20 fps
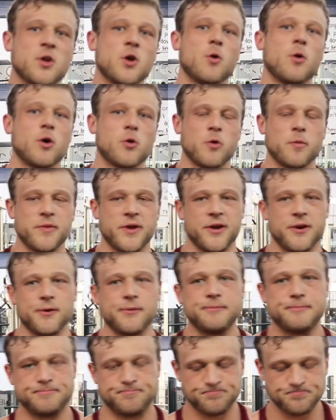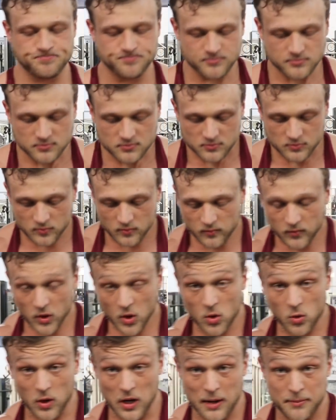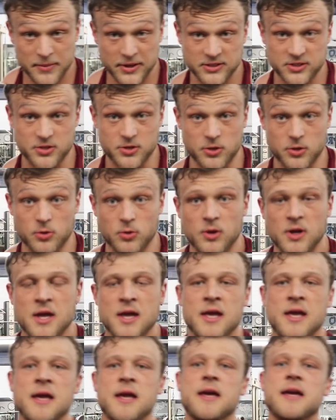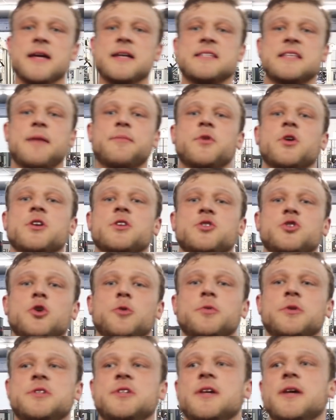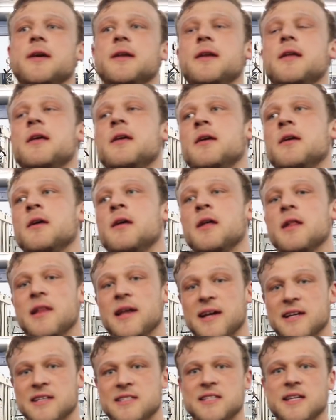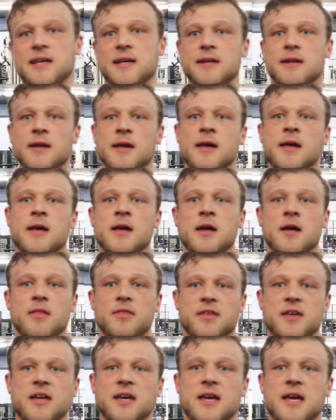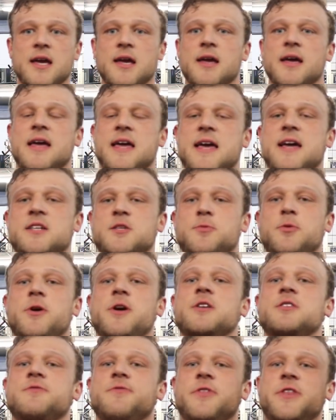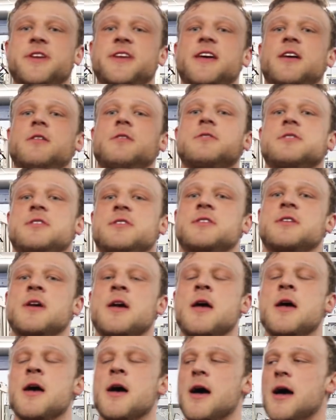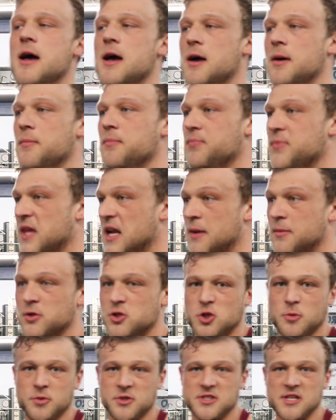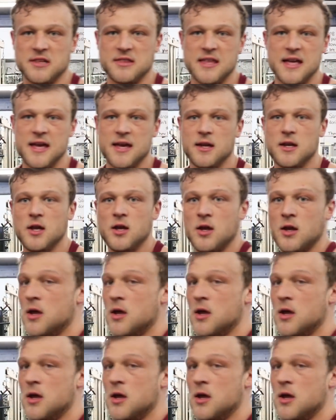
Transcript: Work with me here. What I'm about to do is I'm going to superset, like I said, the hex press for the delts, and I'm going to superset that